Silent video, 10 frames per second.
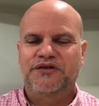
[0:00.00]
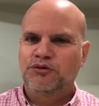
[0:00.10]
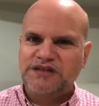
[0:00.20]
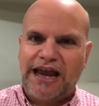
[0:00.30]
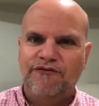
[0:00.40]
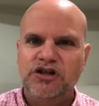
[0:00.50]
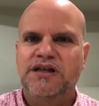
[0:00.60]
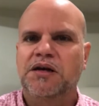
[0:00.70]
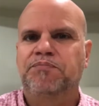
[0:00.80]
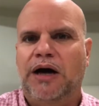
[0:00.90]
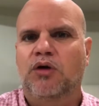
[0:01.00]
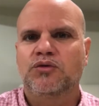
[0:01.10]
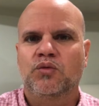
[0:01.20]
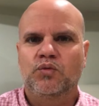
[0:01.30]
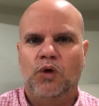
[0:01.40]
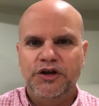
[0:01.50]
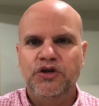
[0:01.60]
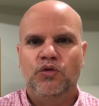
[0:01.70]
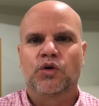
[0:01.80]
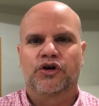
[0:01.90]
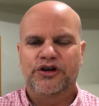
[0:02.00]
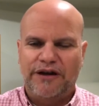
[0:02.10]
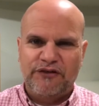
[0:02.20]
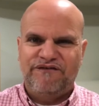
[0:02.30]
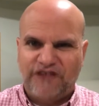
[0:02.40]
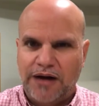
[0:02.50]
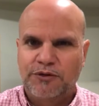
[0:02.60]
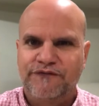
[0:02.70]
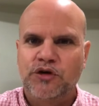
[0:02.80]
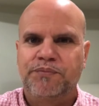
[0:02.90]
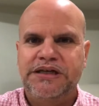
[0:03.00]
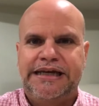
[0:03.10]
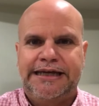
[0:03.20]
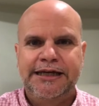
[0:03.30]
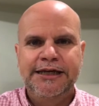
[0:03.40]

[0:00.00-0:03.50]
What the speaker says: It was everything about what you were, every fiber of your being.